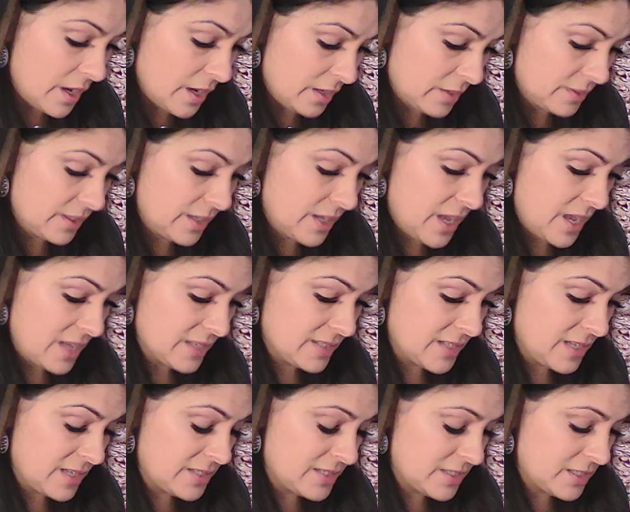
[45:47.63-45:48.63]
Yes,
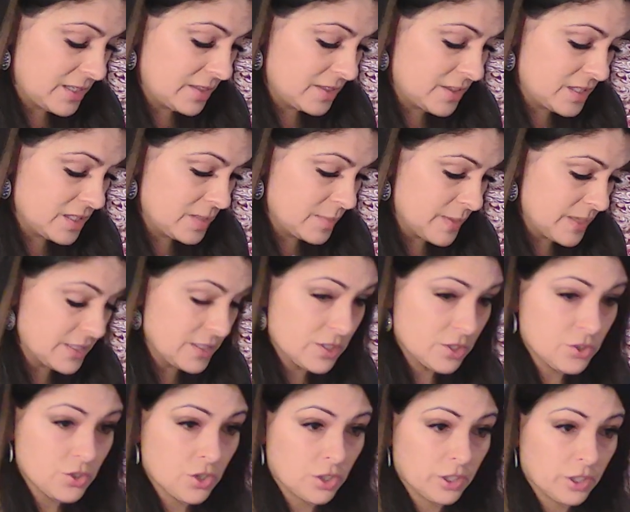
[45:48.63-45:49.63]
I did get this
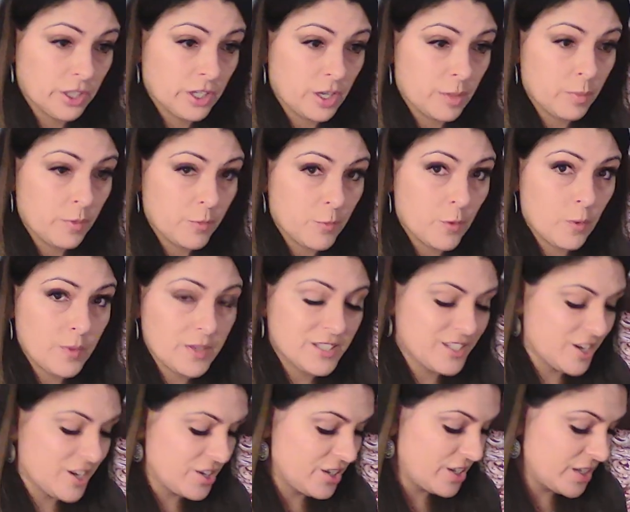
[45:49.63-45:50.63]
message earlier before we
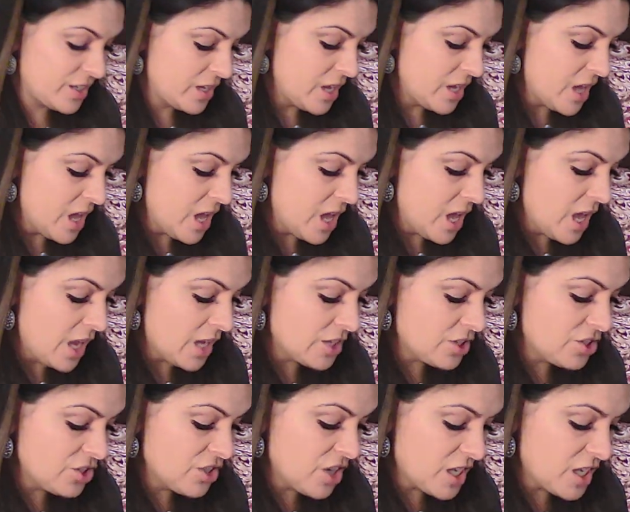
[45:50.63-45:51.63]
started.
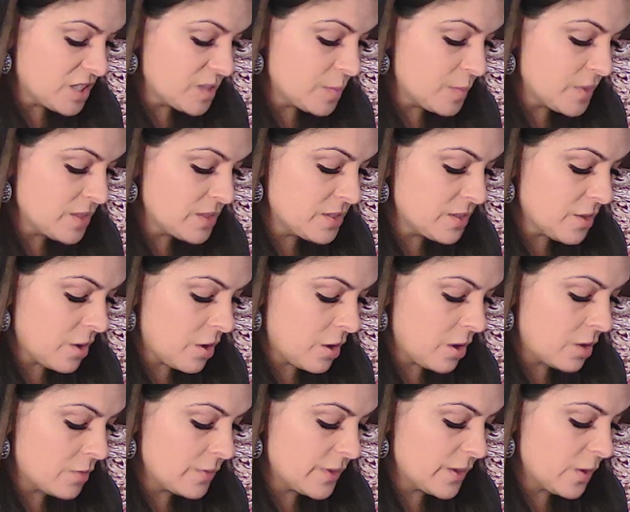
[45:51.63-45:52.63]
Adjustments
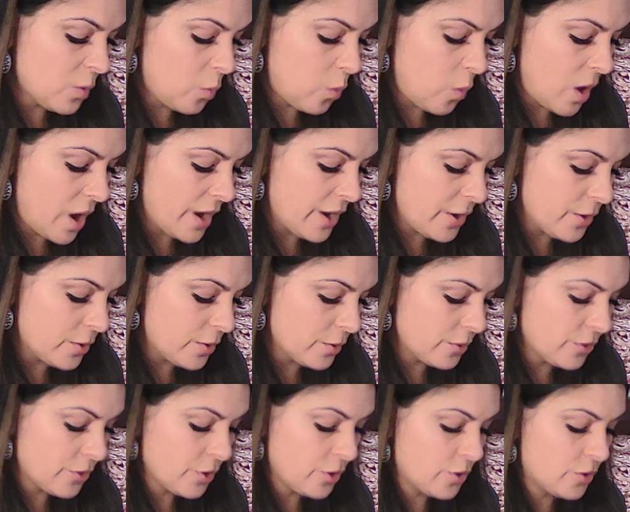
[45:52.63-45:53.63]
are required.
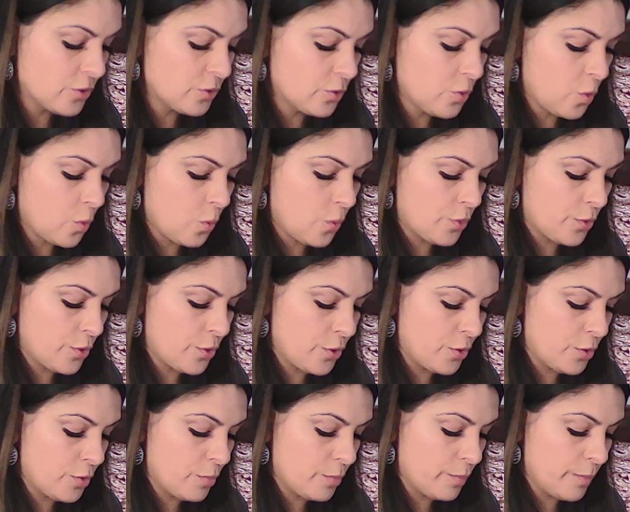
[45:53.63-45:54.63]
Third
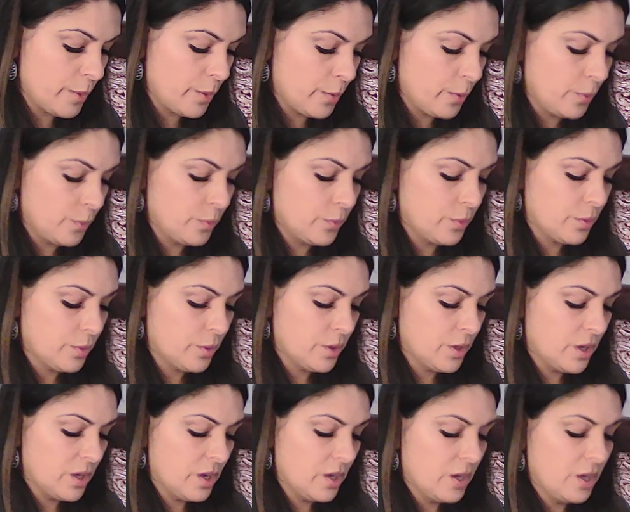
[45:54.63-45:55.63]
quarter moon.
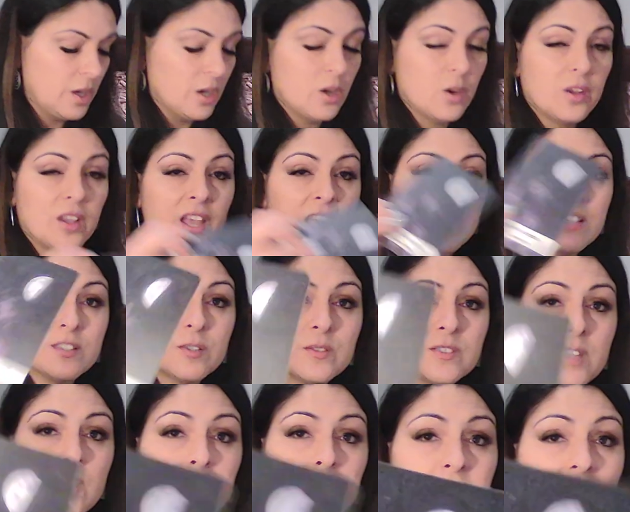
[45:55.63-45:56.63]
Okay, so
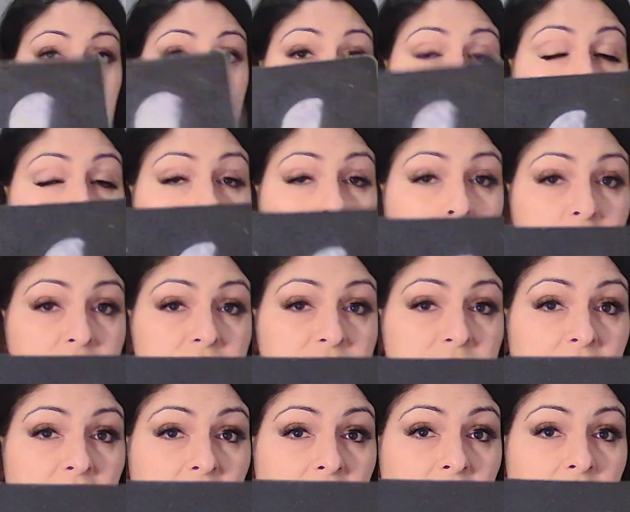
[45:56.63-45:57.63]
something's almost
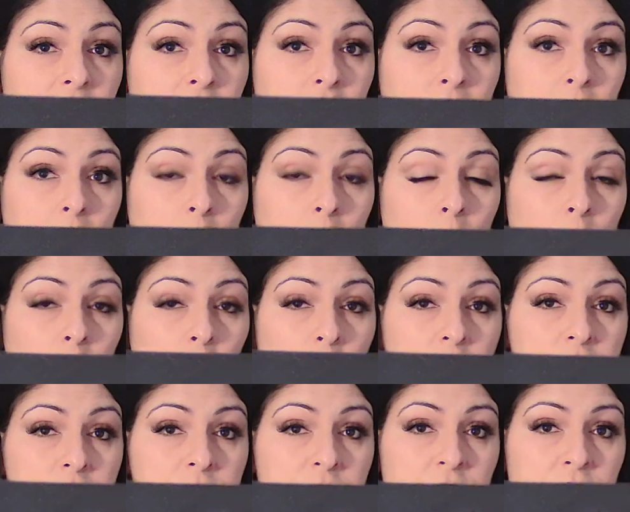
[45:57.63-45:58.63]
done,
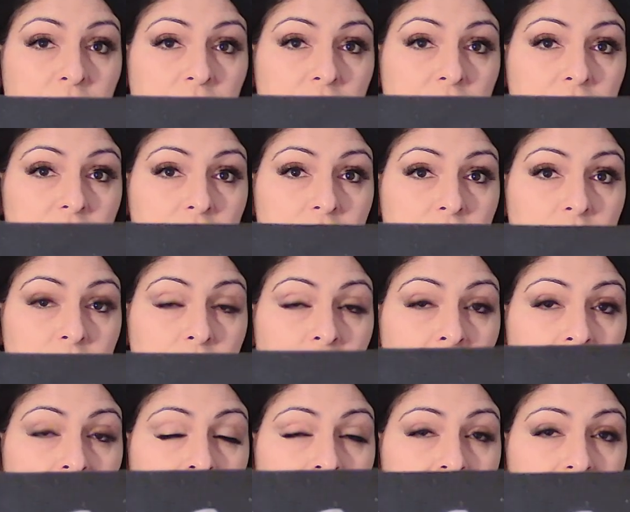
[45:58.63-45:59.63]
almost finished,
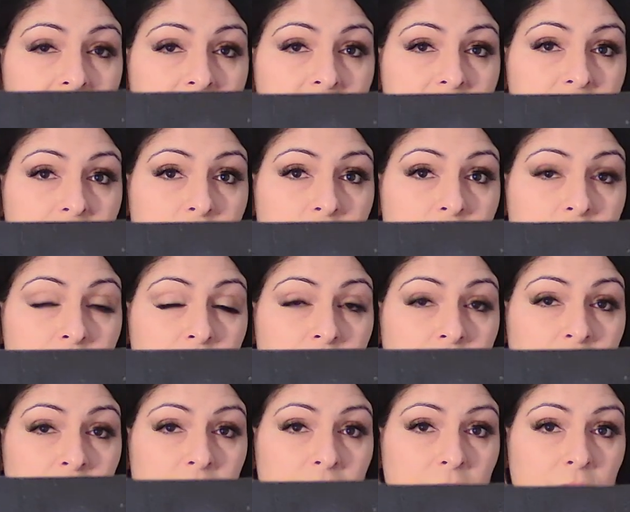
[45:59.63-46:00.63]
right? This is third,
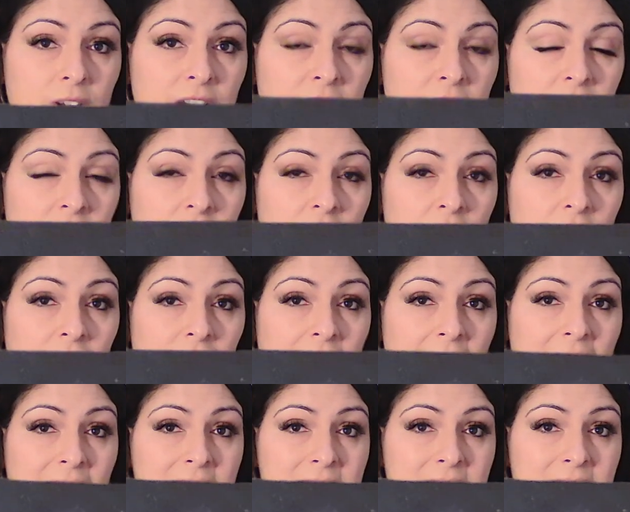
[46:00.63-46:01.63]
right? You're on the
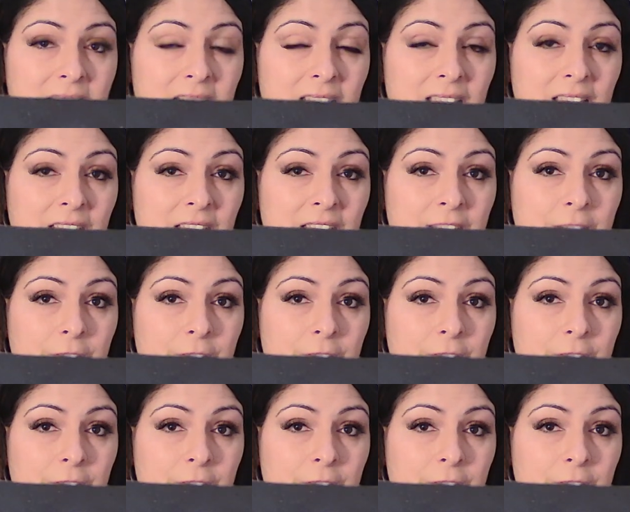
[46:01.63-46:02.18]
last leg.